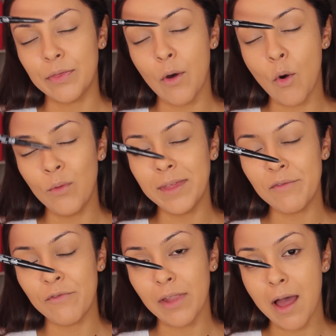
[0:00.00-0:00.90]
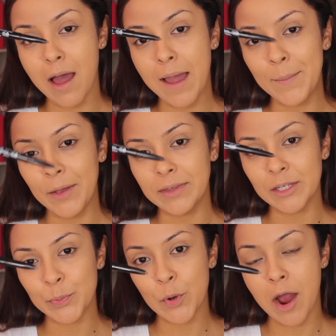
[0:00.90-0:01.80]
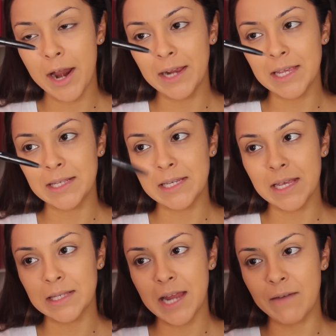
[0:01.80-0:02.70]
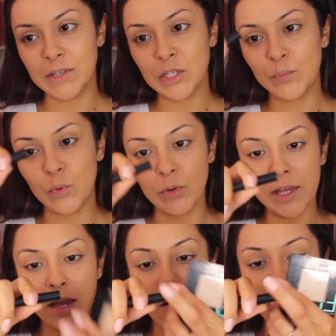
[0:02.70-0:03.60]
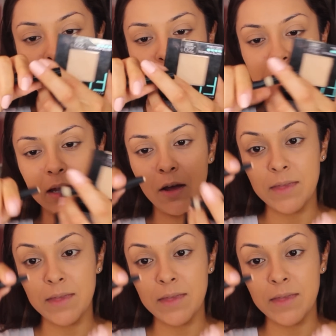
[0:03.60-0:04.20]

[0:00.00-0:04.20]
The only flaw about this product is it doesn't have a spoolie on it.